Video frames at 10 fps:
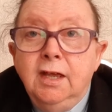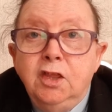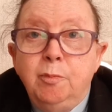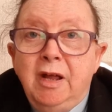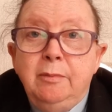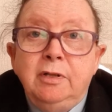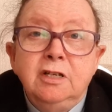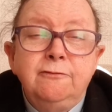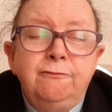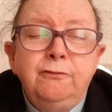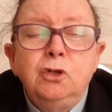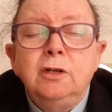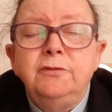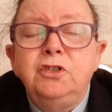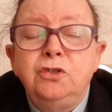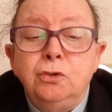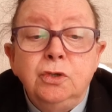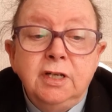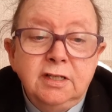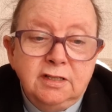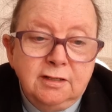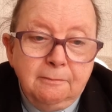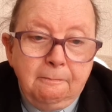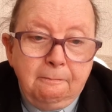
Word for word: The Bible is full of stories